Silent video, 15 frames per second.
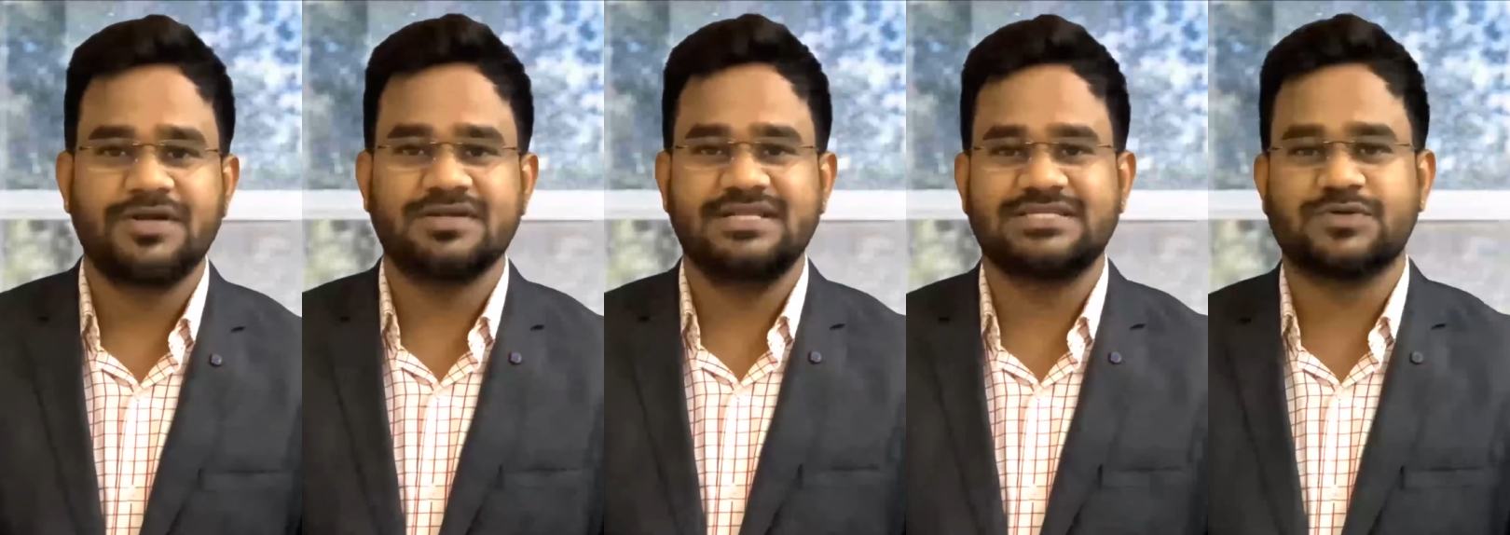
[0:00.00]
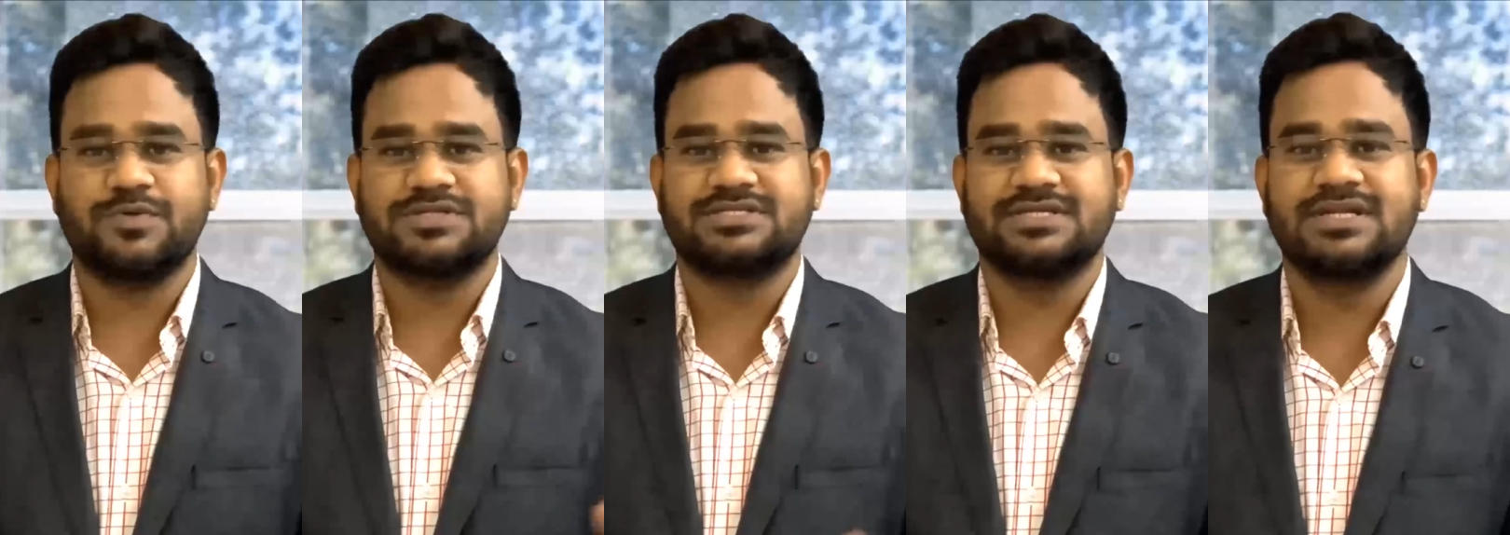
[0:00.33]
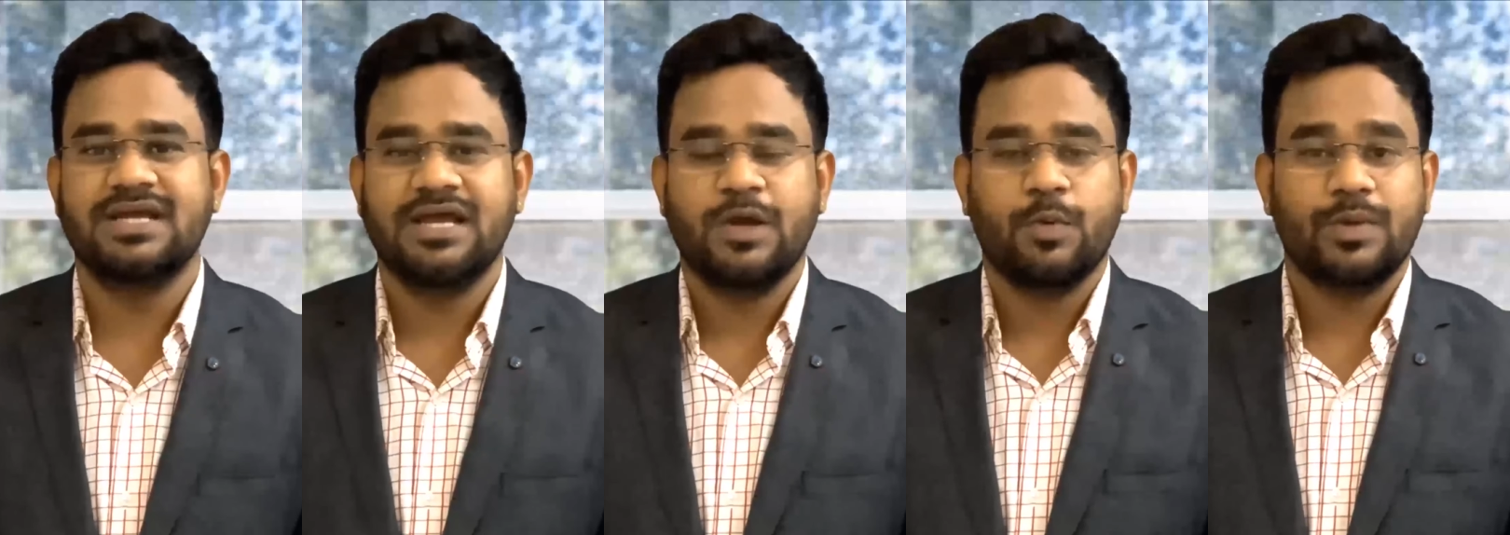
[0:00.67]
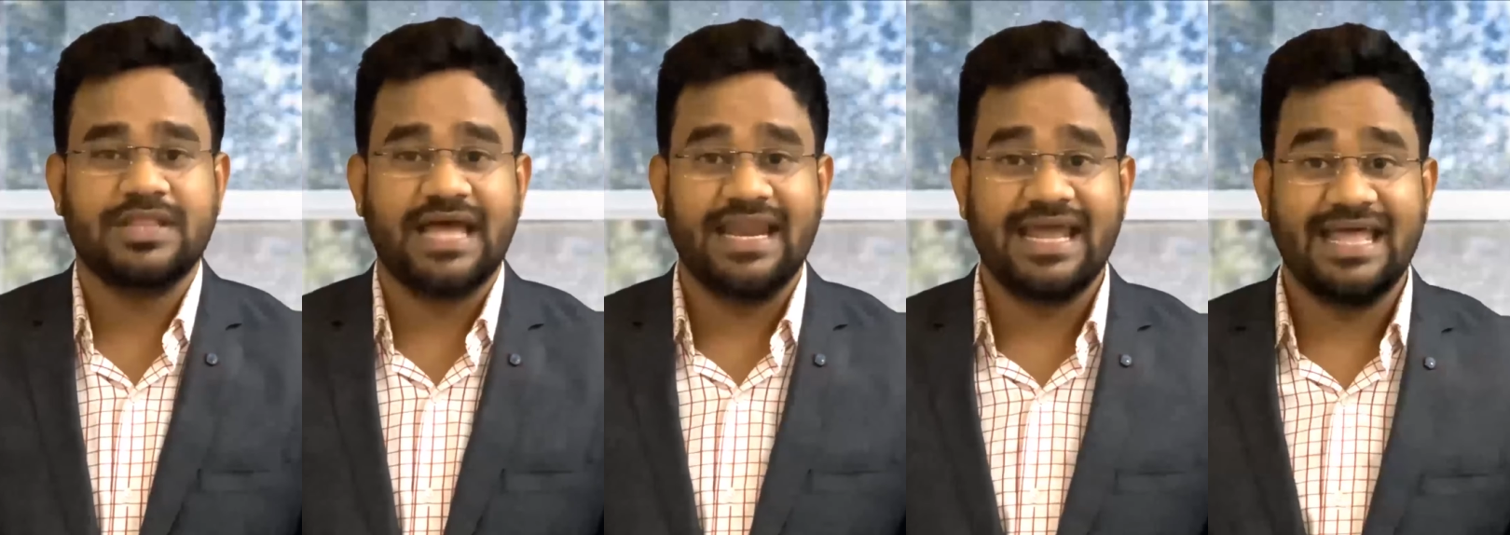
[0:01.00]
to this question
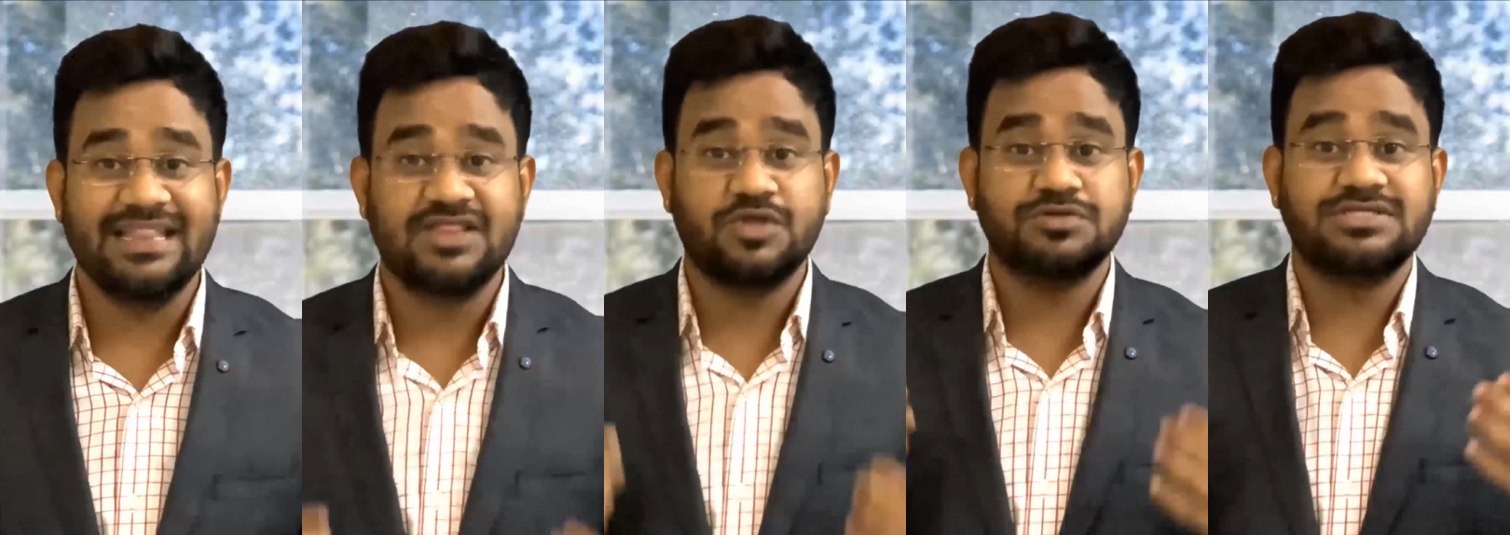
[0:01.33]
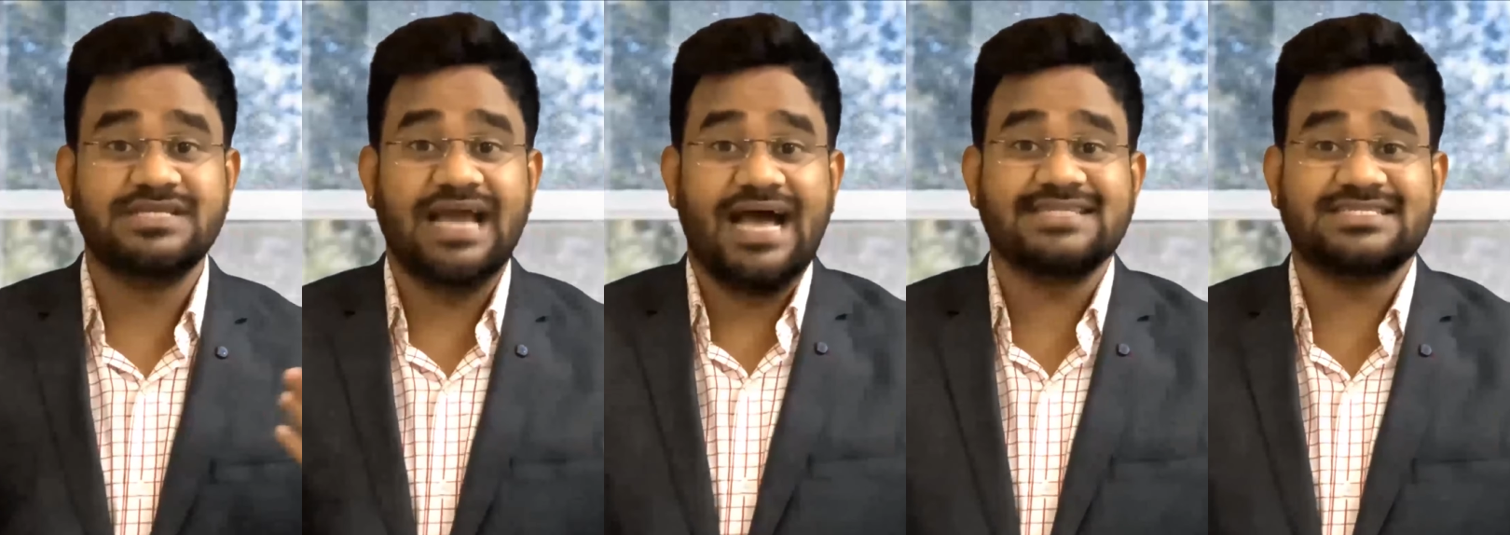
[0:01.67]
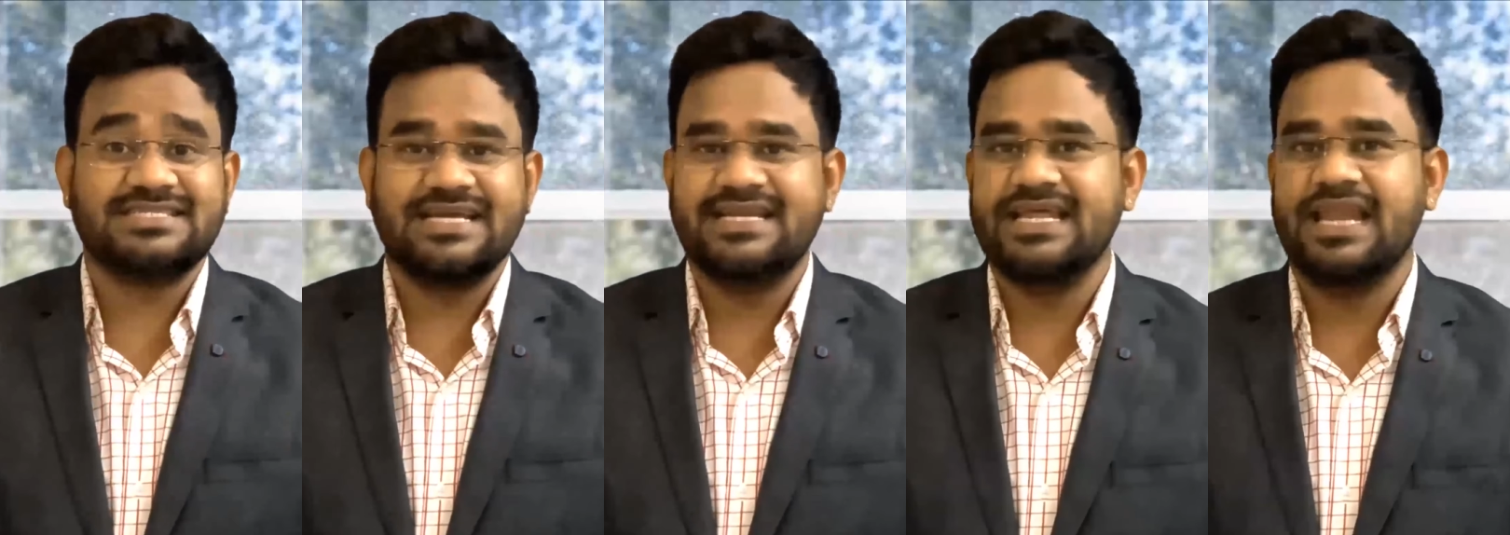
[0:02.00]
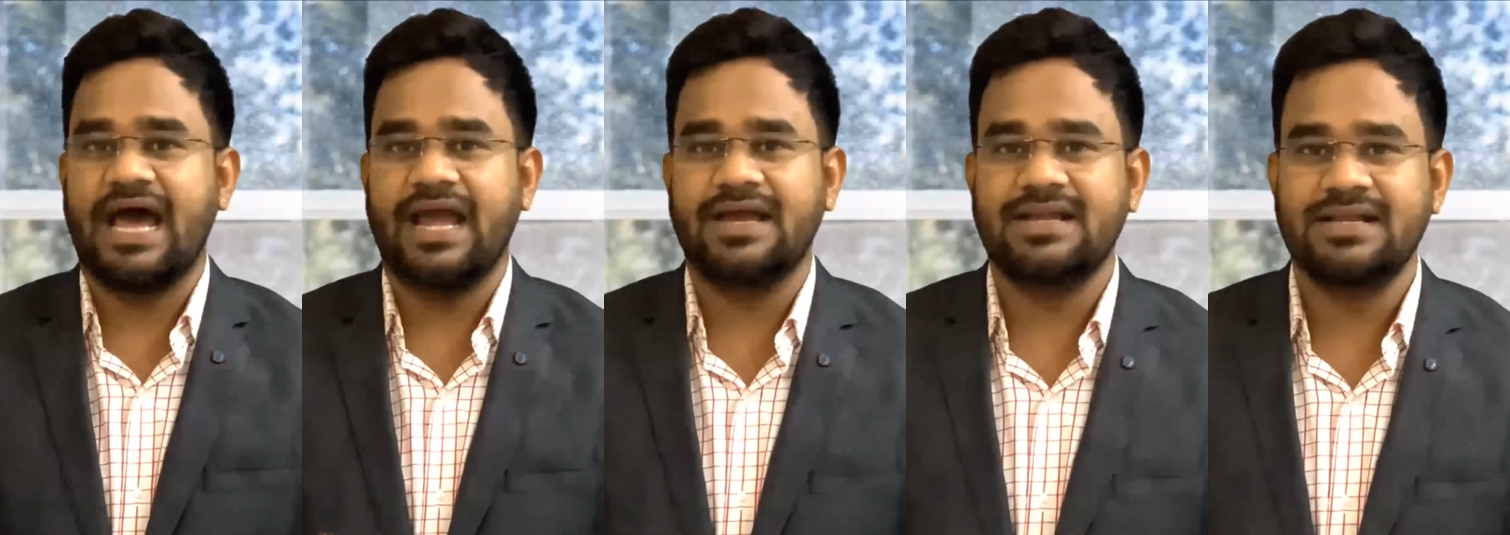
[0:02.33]
with an enthusiastic
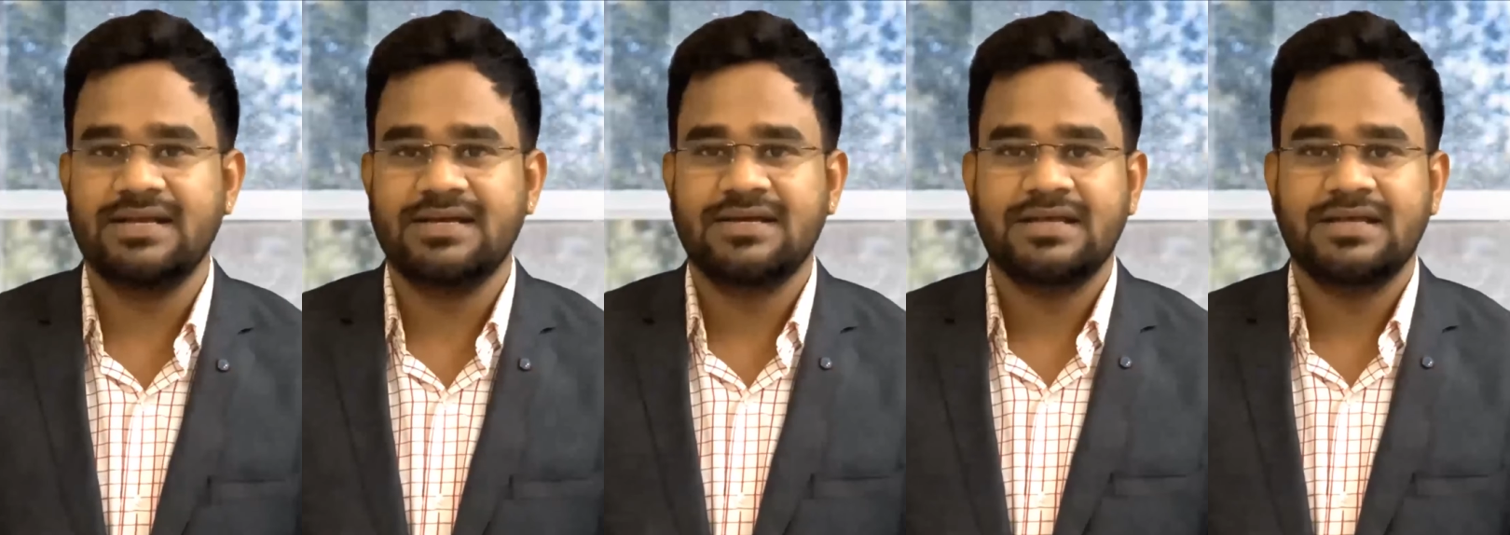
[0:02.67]
denial,